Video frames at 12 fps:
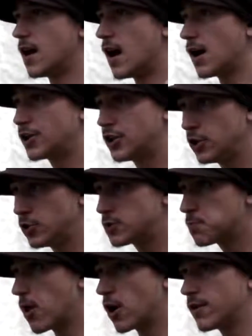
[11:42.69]
a
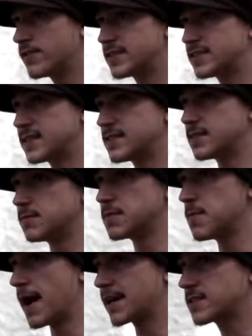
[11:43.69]
huge part of the system
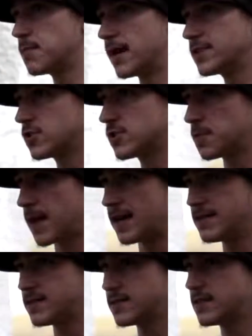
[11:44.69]
to maximize your
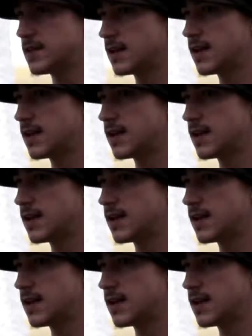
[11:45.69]
space,